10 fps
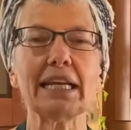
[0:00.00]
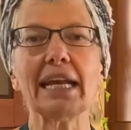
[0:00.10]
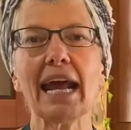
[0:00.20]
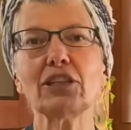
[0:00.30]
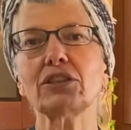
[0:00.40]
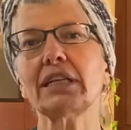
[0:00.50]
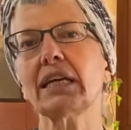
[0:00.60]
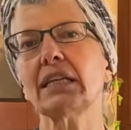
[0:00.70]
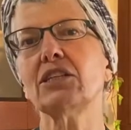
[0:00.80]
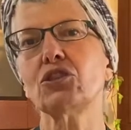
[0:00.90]
It actually
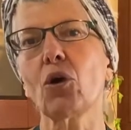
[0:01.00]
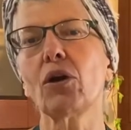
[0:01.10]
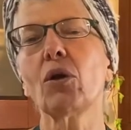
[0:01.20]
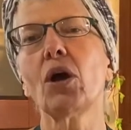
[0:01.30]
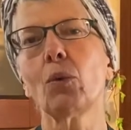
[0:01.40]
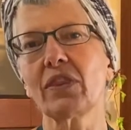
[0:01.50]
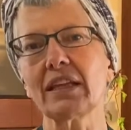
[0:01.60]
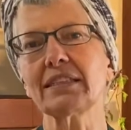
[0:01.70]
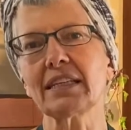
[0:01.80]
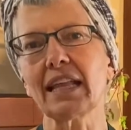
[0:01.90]
can start with a
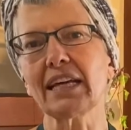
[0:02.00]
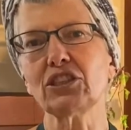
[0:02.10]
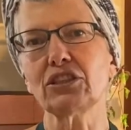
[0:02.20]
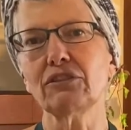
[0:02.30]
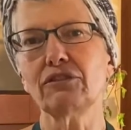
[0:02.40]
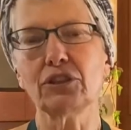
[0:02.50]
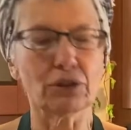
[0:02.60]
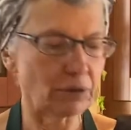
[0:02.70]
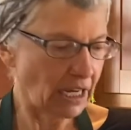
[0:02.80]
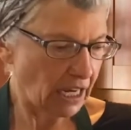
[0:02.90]
selection of food.